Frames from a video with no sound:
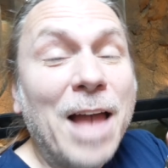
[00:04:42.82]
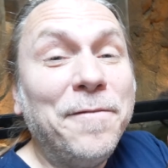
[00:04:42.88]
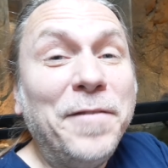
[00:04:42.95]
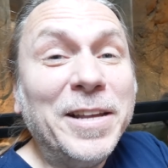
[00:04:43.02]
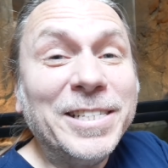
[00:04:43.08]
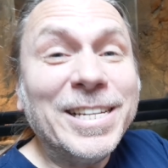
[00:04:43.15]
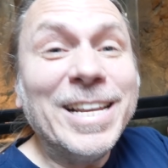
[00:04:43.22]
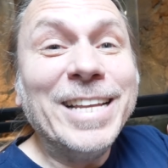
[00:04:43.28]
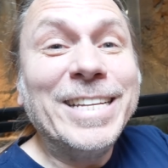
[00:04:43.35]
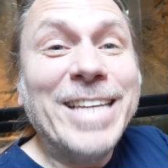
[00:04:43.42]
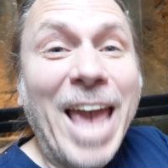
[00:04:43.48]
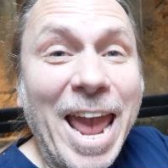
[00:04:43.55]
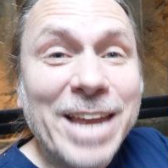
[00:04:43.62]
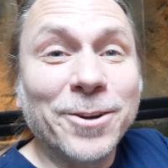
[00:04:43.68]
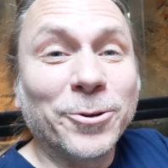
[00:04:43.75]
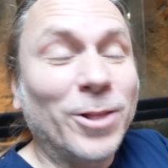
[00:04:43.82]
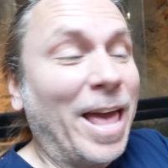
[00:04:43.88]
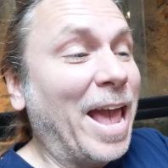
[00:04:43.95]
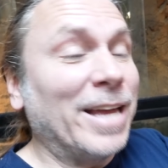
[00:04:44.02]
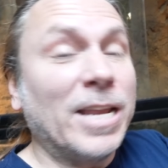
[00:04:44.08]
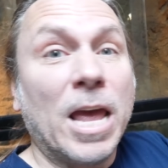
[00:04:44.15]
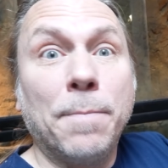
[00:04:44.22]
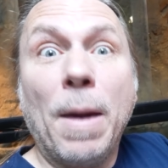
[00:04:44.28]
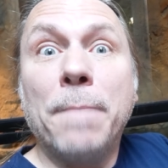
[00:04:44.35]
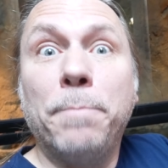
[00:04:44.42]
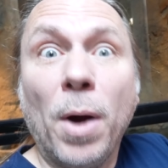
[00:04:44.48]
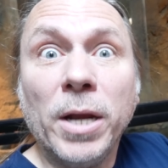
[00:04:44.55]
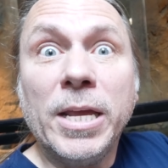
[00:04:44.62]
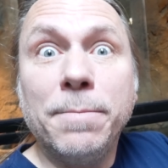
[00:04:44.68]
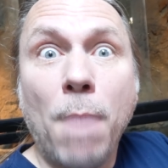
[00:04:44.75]
I visited Gatorland, and my
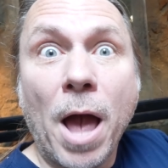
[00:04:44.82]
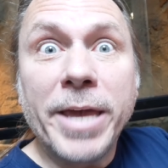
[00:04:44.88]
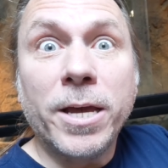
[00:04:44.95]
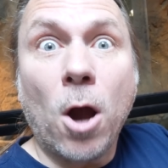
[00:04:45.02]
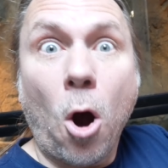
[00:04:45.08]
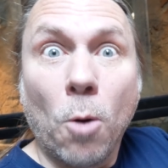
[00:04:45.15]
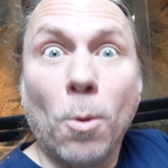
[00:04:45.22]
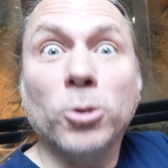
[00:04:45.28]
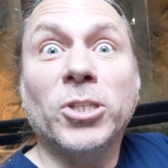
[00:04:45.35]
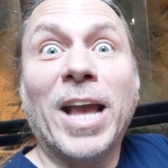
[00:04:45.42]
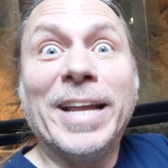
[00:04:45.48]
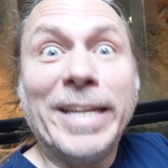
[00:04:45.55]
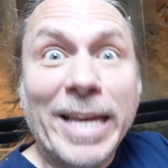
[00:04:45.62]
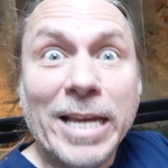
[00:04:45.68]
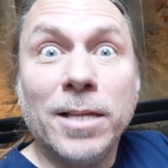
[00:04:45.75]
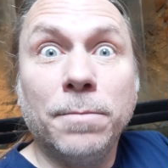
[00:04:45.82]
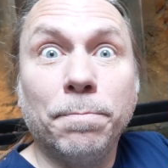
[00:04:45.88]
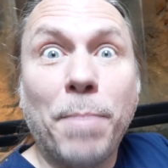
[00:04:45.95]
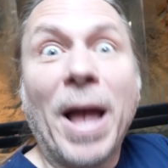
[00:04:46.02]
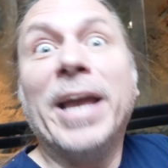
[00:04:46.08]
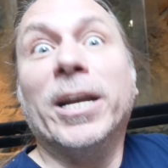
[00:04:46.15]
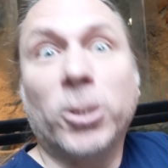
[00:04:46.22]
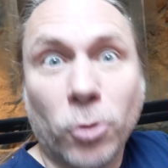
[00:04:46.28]
buddy Mike almost got eaten by a